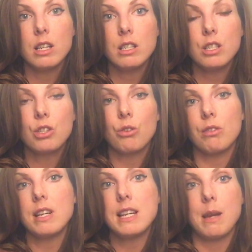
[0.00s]

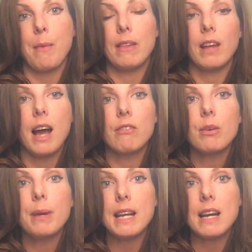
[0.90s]
scream and let
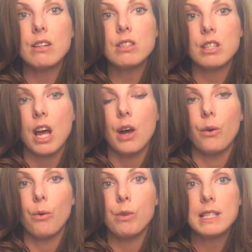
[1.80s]
everybody else
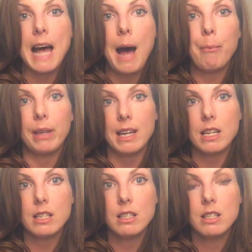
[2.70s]
know what's
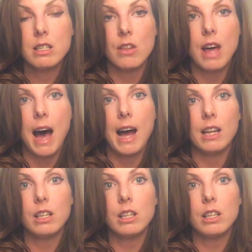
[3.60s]
happening so that